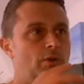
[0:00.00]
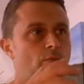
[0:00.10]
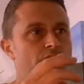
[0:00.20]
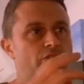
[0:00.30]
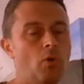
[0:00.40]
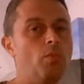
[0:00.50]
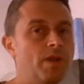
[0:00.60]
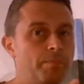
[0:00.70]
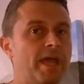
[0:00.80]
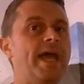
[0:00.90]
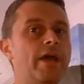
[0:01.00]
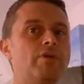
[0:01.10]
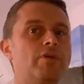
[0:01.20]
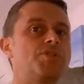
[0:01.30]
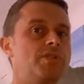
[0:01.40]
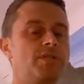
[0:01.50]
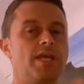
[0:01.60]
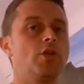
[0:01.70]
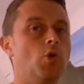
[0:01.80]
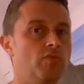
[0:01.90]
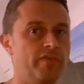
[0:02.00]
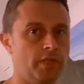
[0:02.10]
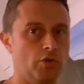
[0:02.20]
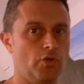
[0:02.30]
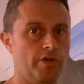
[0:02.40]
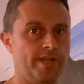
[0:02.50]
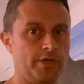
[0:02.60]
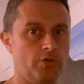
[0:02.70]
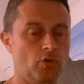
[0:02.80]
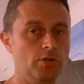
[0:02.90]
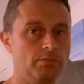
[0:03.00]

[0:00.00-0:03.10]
We don't want parents to take over the learning at all.